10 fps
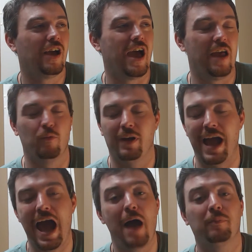and
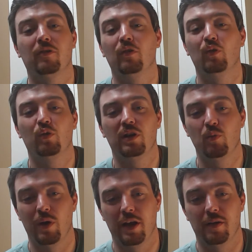would absolutely
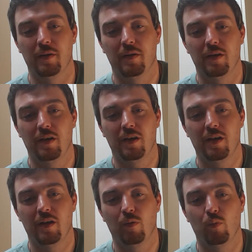win
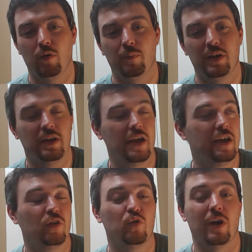would be
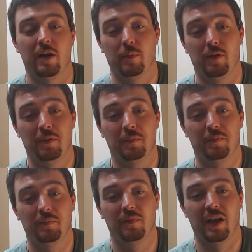incredible.
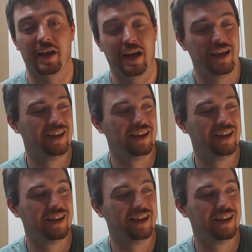Like,